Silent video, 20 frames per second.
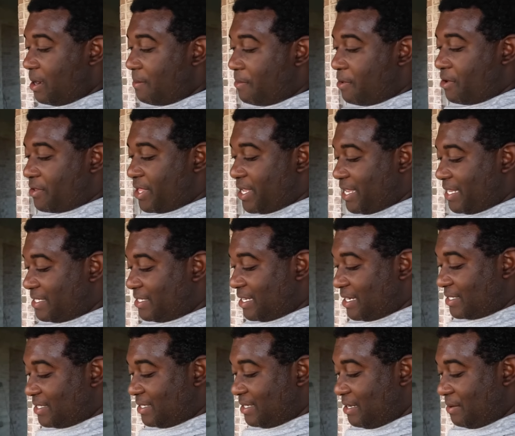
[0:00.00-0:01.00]
But one thing it
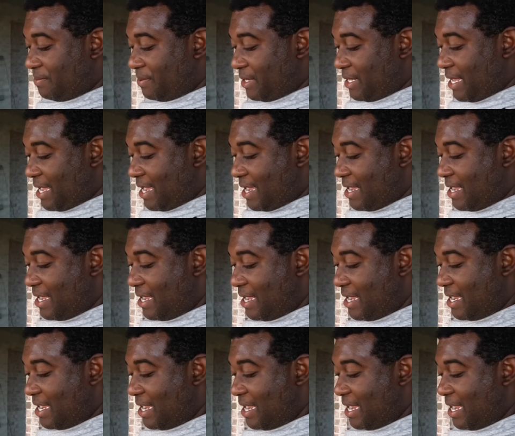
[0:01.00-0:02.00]
sucks it up a lot,
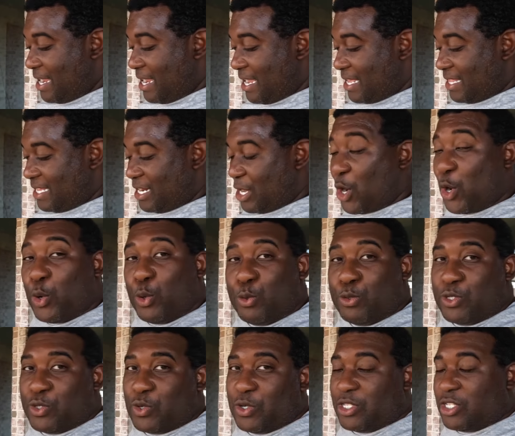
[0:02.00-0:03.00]
and then it
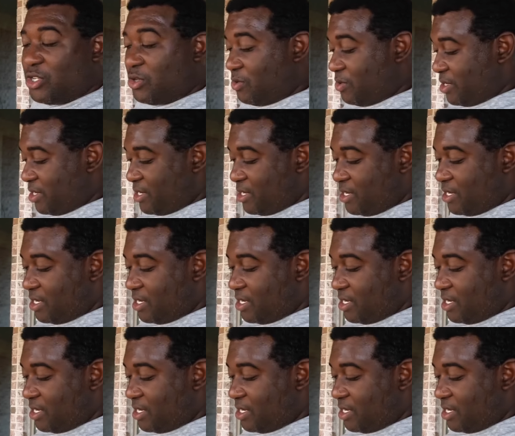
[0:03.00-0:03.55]
holds onto it.